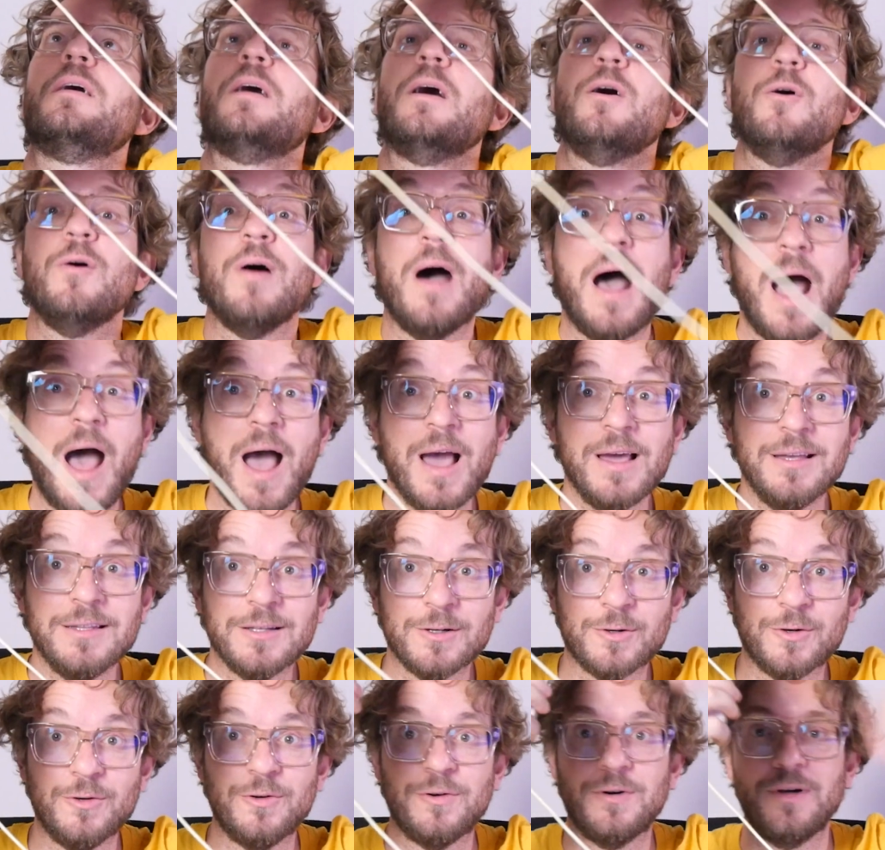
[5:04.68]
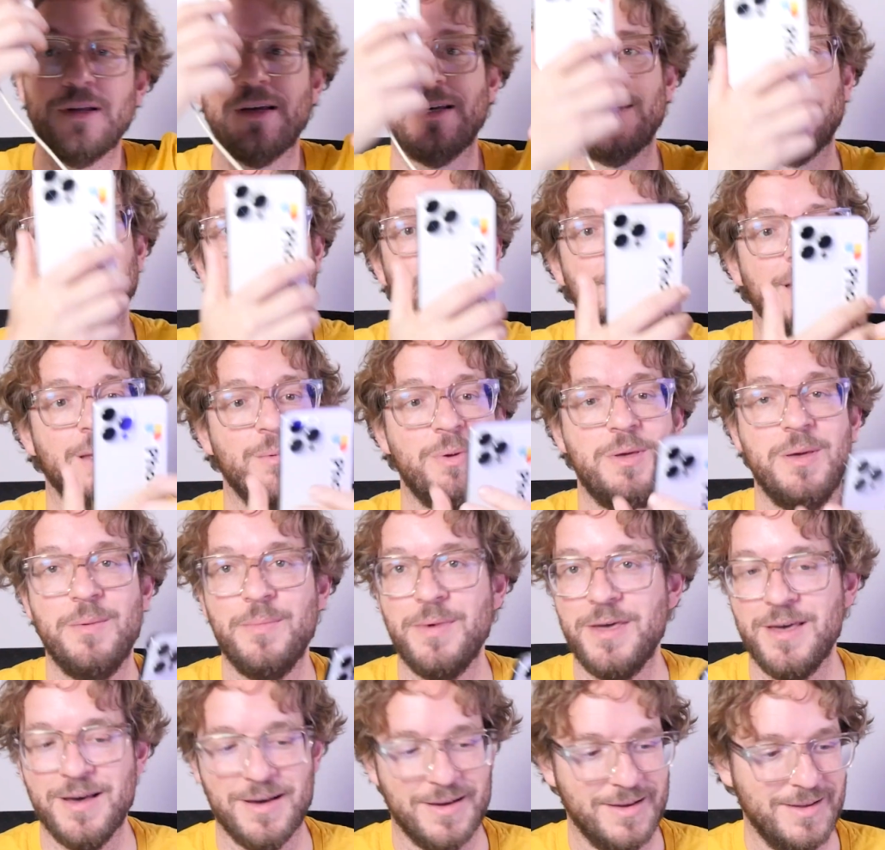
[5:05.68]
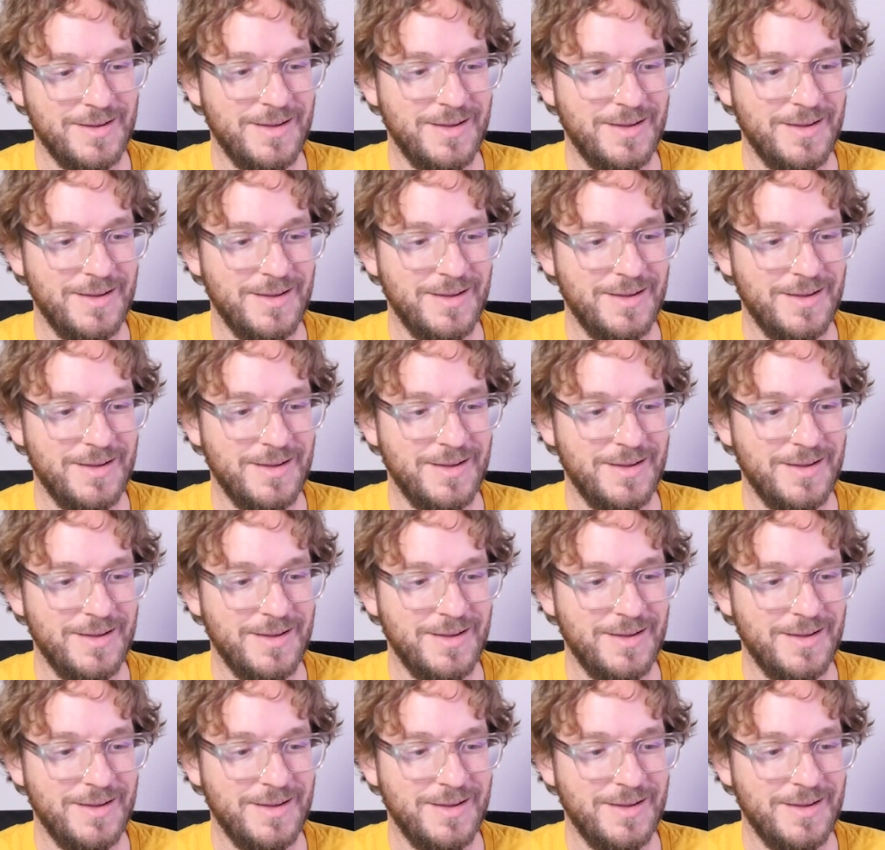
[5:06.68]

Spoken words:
how high the core is in Namibia.